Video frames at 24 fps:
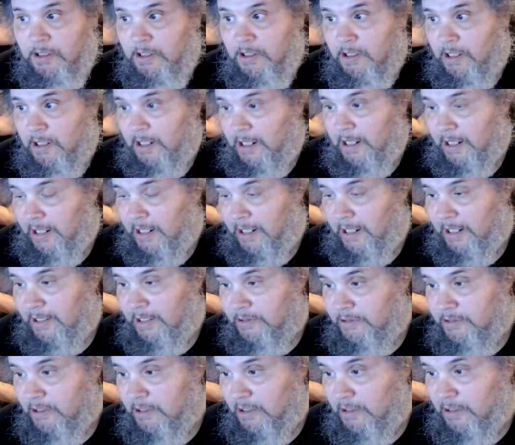
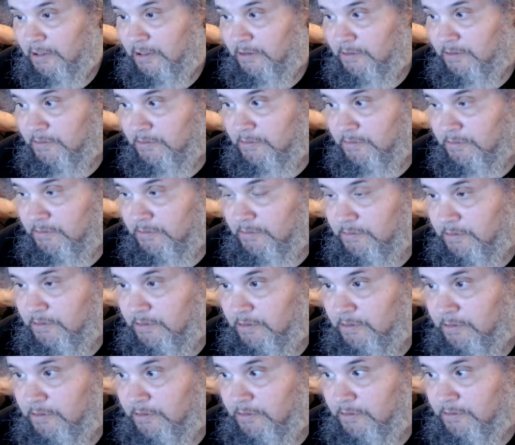and
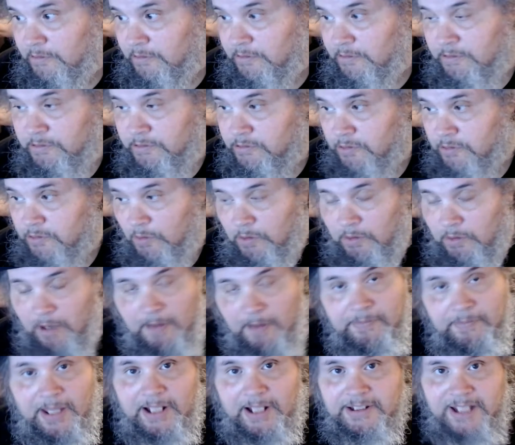so
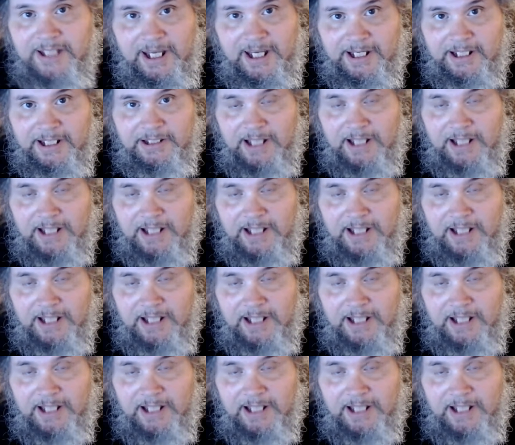I'm not taking that